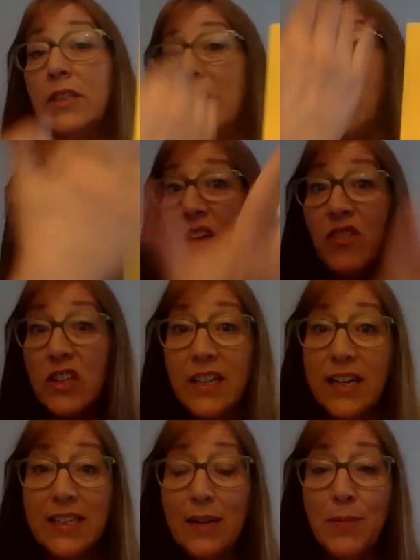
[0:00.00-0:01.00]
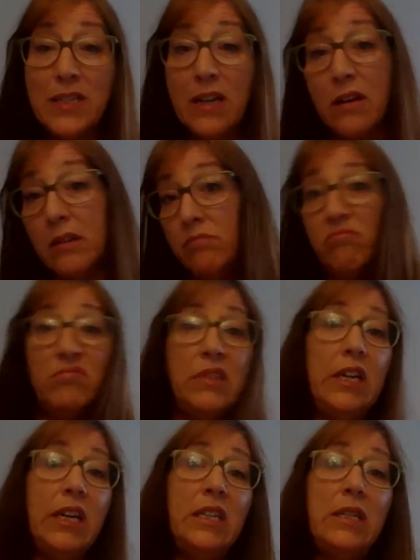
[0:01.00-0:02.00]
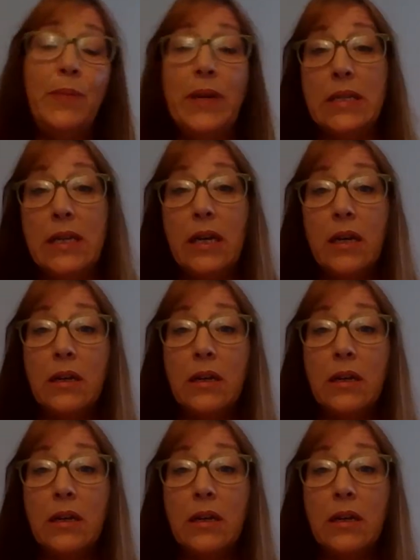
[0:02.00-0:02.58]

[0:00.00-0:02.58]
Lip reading: like. A half looks like a semicircle. Easy peasy.